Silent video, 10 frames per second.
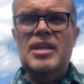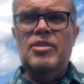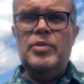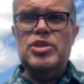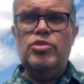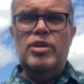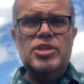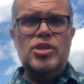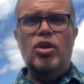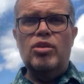And if we
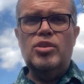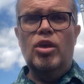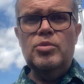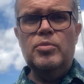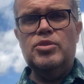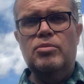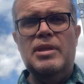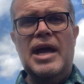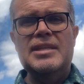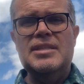trust God, God will do
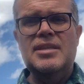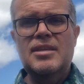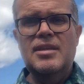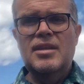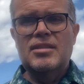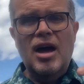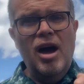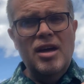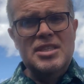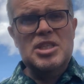that. The
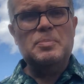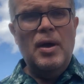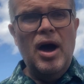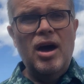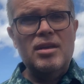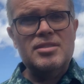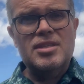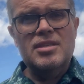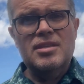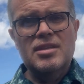hardest part
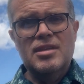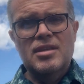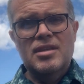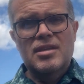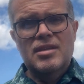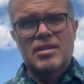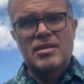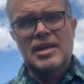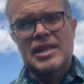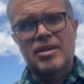
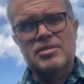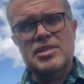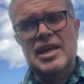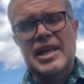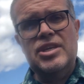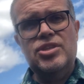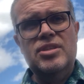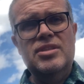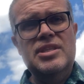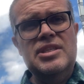in those
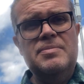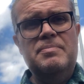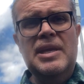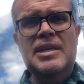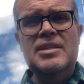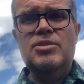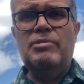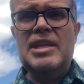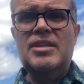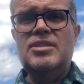connections is being
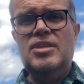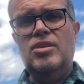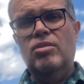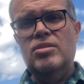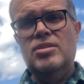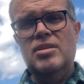surrendered to God.